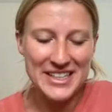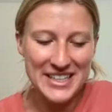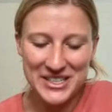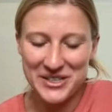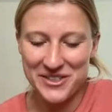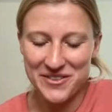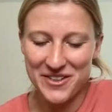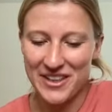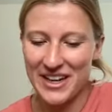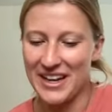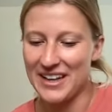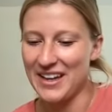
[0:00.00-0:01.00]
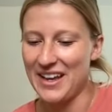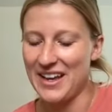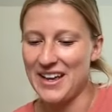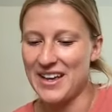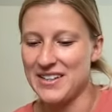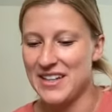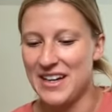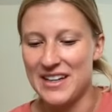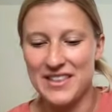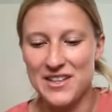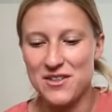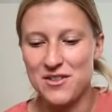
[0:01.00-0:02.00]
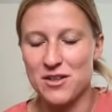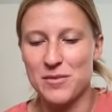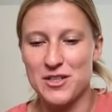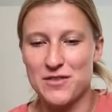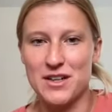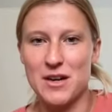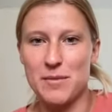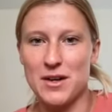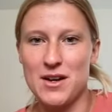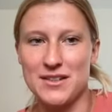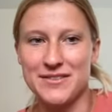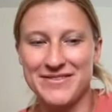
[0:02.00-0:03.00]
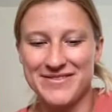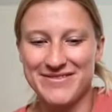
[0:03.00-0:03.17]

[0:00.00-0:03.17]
stay tuned for that. And yeah, thank you so much for coming on.